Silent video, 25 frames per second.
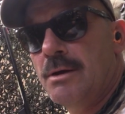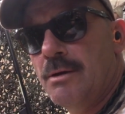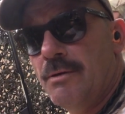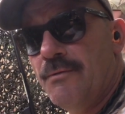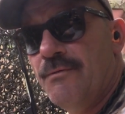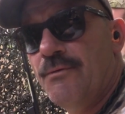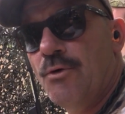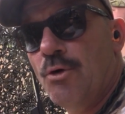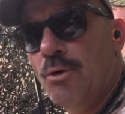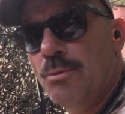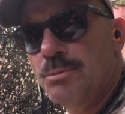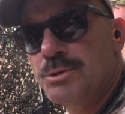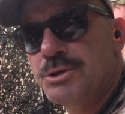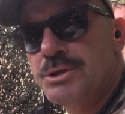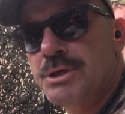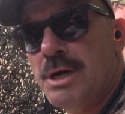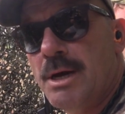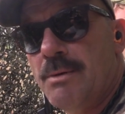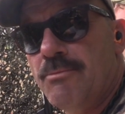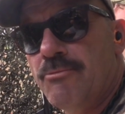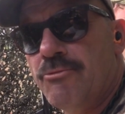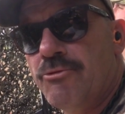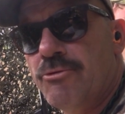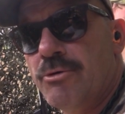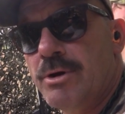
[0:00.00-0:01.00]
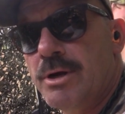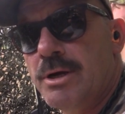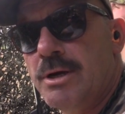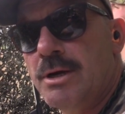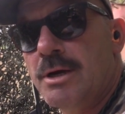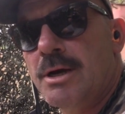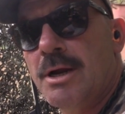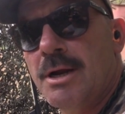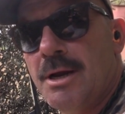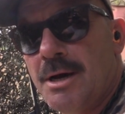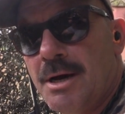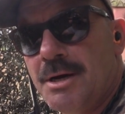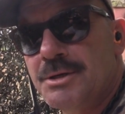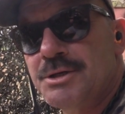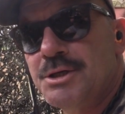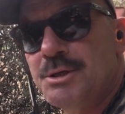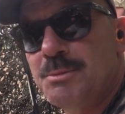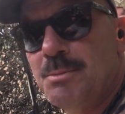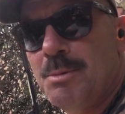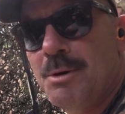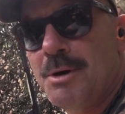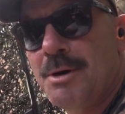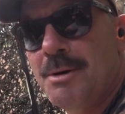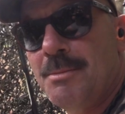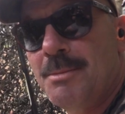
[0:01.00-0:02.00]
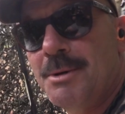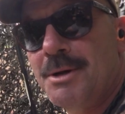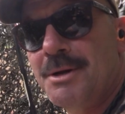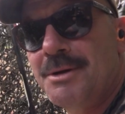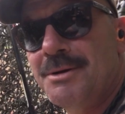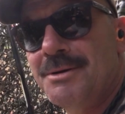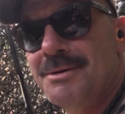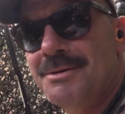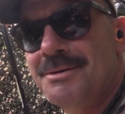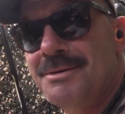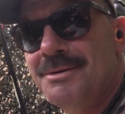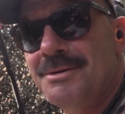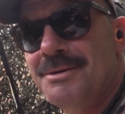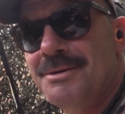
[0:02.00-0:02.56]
Form's temporary, class is permanent.